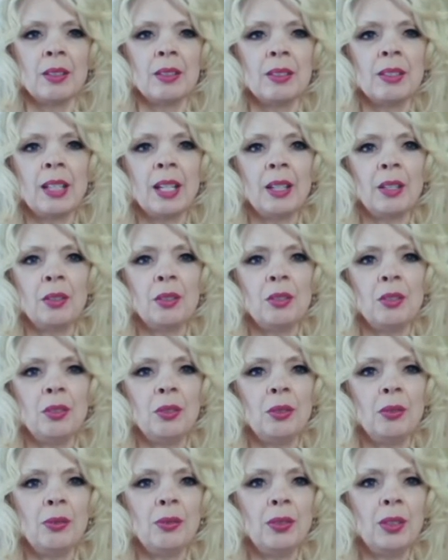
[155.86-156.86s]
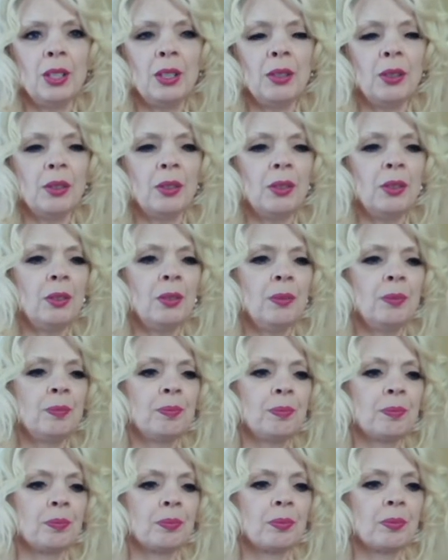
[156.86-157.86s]
tend to feel
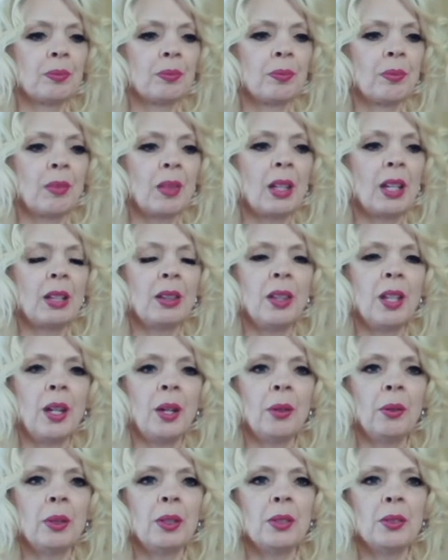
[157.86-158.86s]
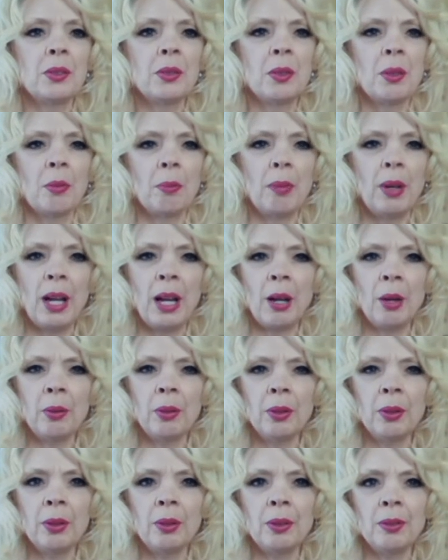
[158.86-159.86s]
that there is
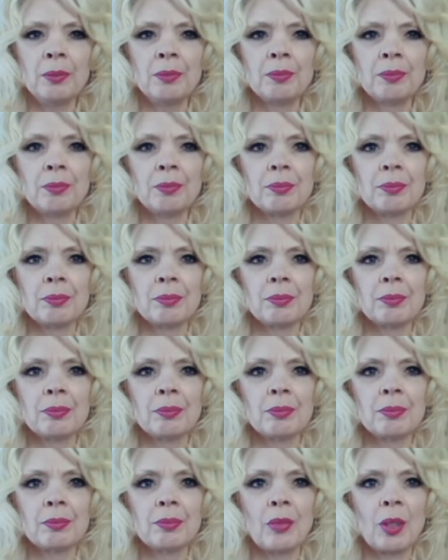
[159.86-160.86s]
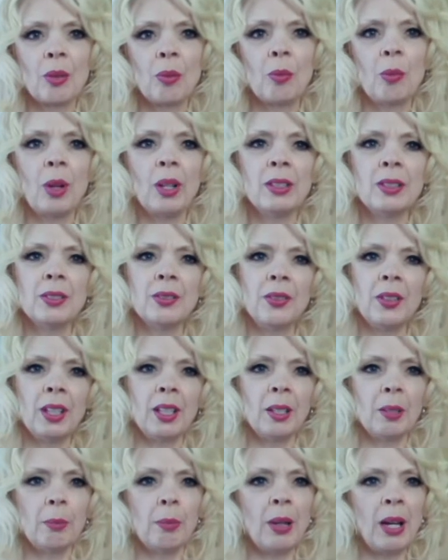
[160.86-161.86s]
power, one's
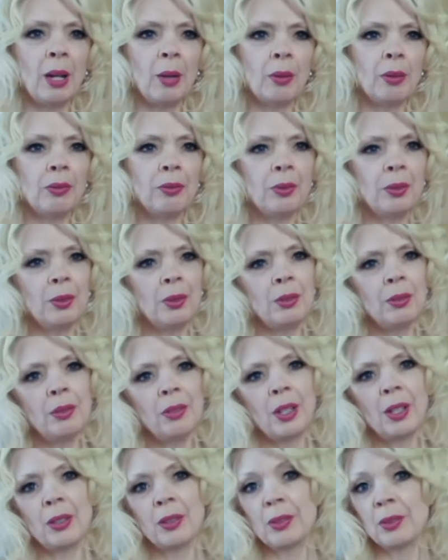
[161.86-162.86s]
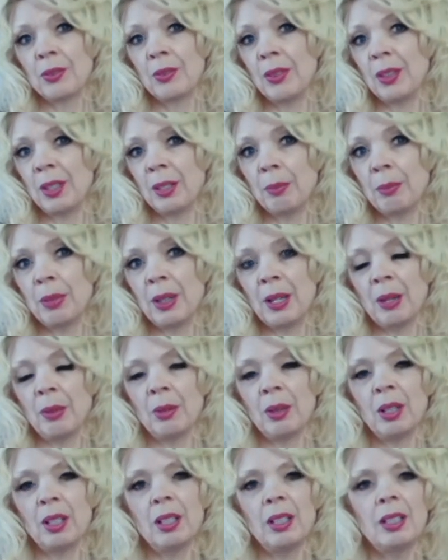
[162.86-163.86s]
feeling powerful, others feeling
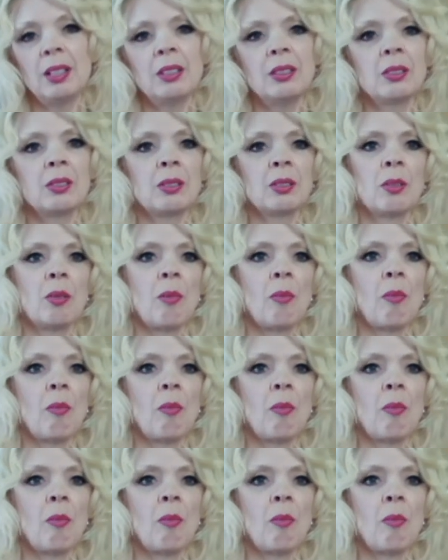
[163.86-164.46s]
powerless.